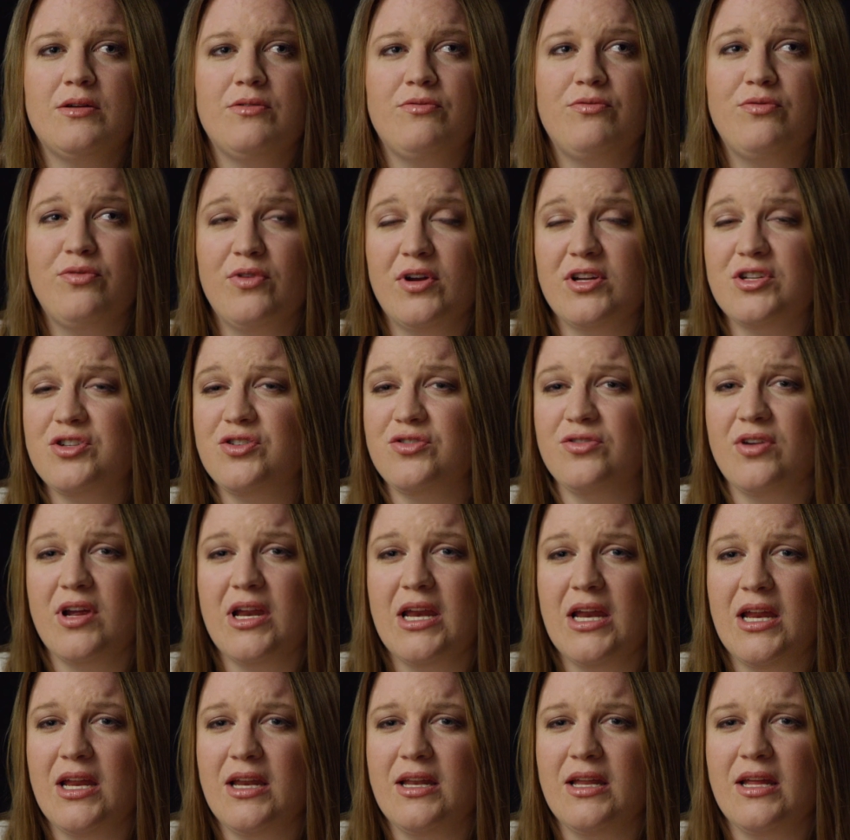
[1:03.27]

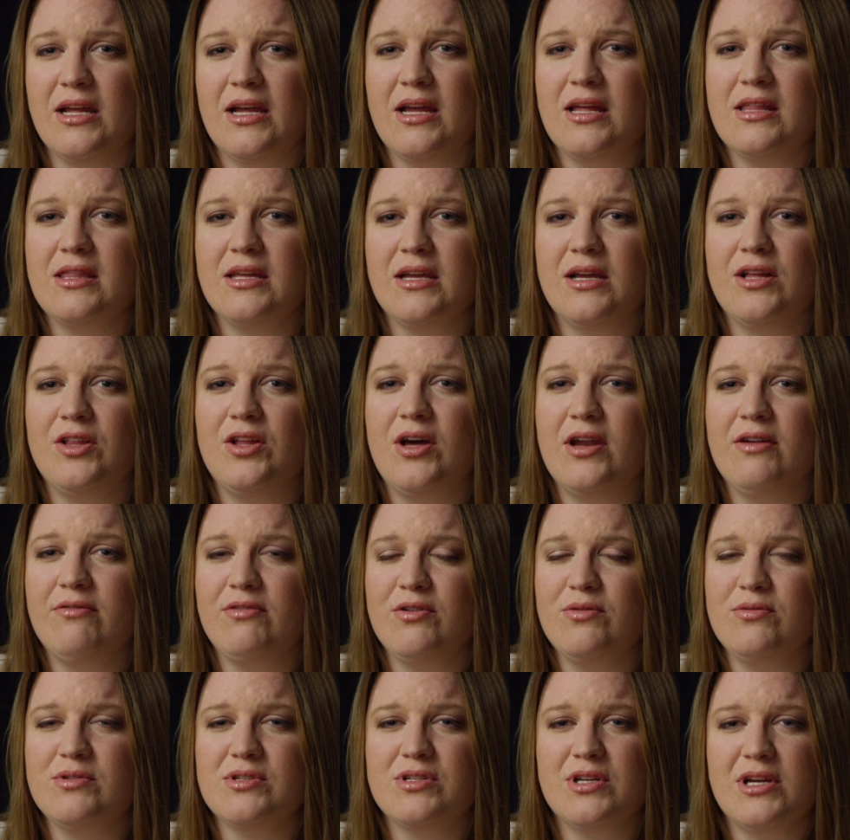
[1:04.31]
frustrated. Like I think a lot of
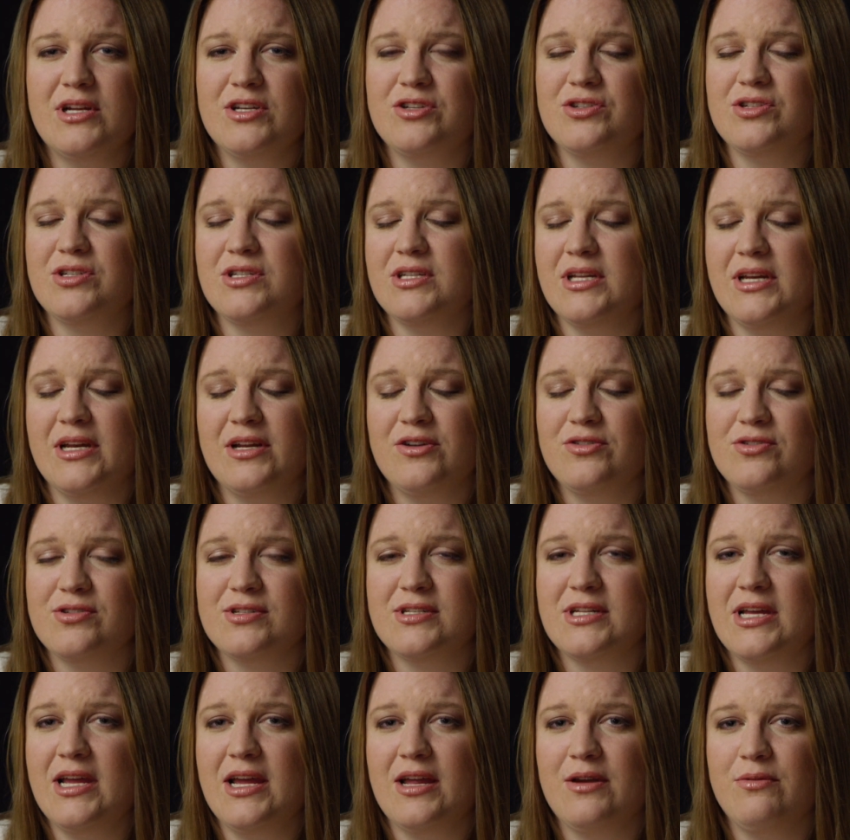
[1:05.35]
it was I just didn't
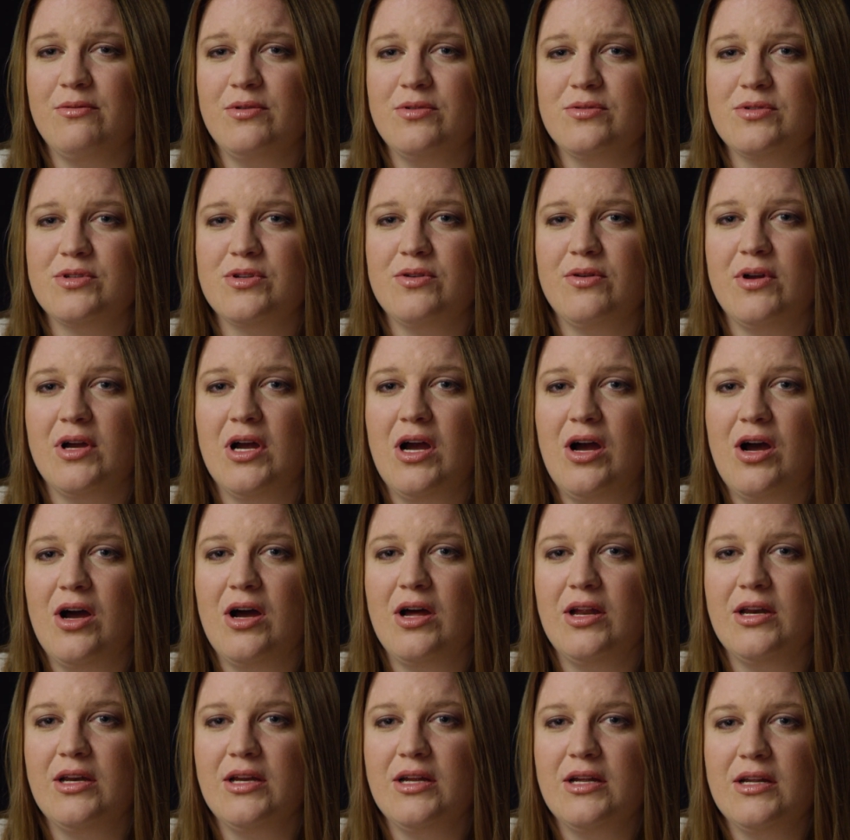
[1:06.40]
understand what was going
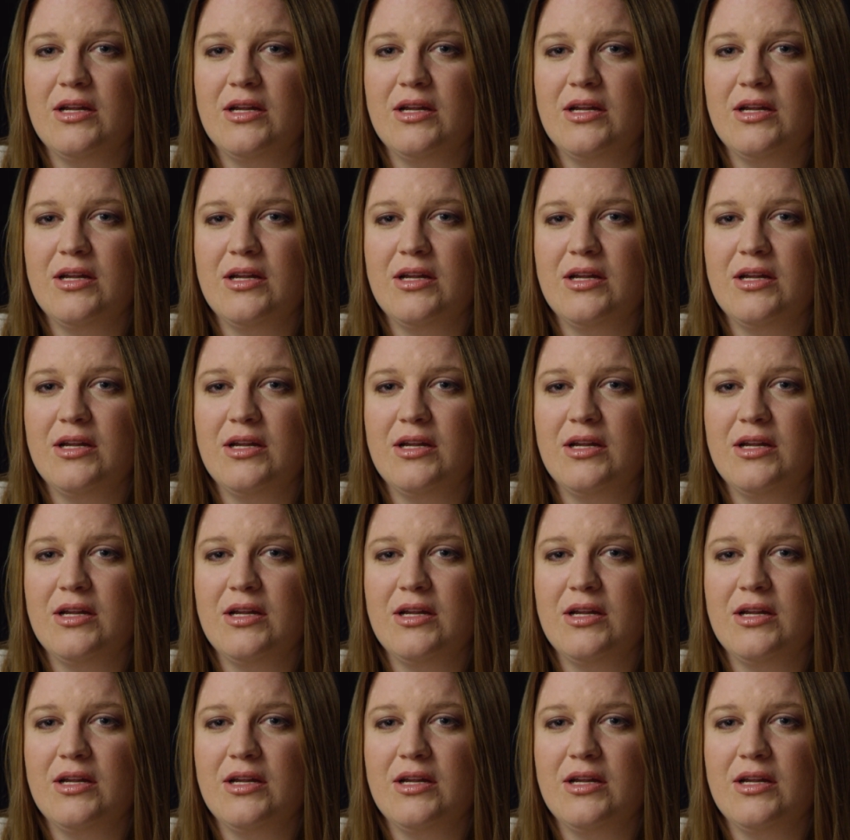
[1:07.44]
on.